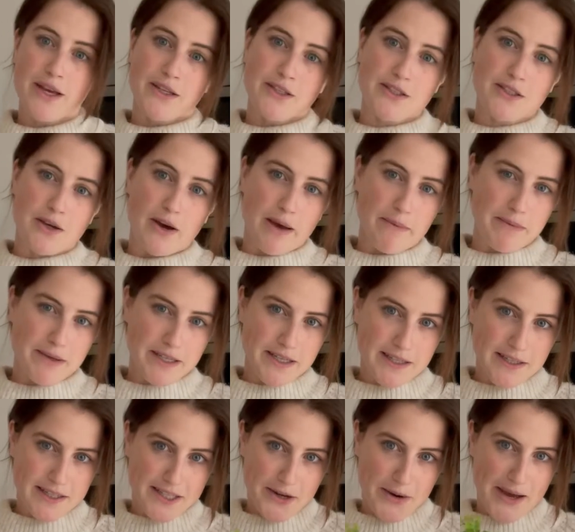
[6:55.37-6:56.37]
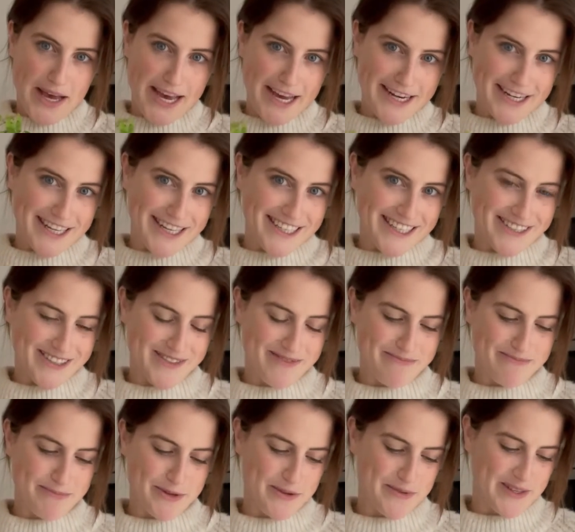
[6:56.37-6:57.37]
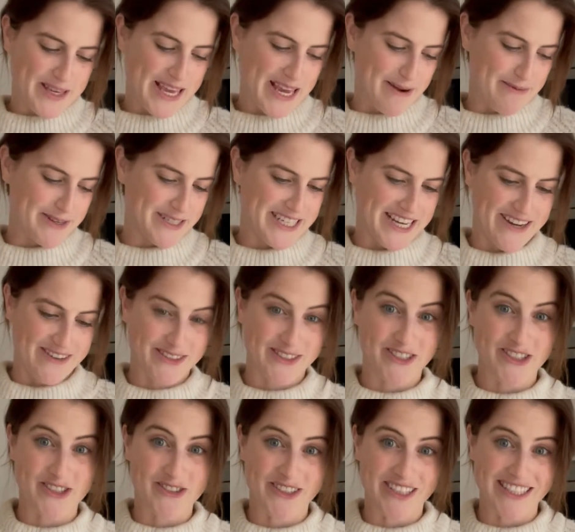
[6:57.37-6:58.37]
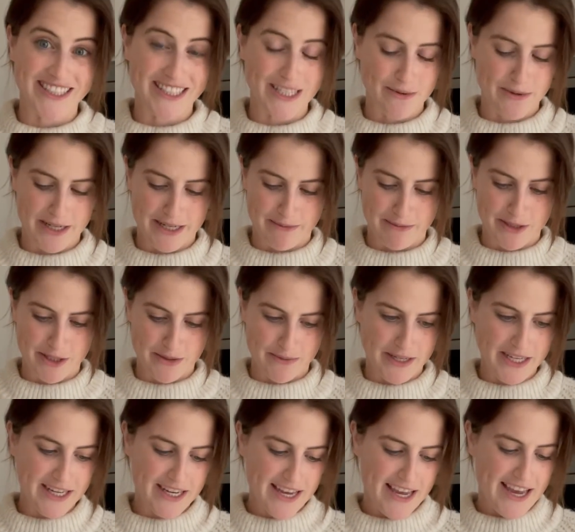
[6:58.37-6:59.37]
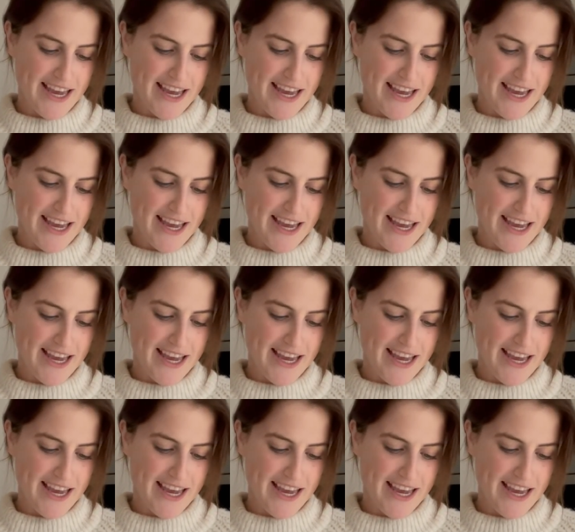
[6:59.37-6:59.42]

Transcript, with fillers: So I'm gonna go ahead and move the camera down so you can see what I'm doing.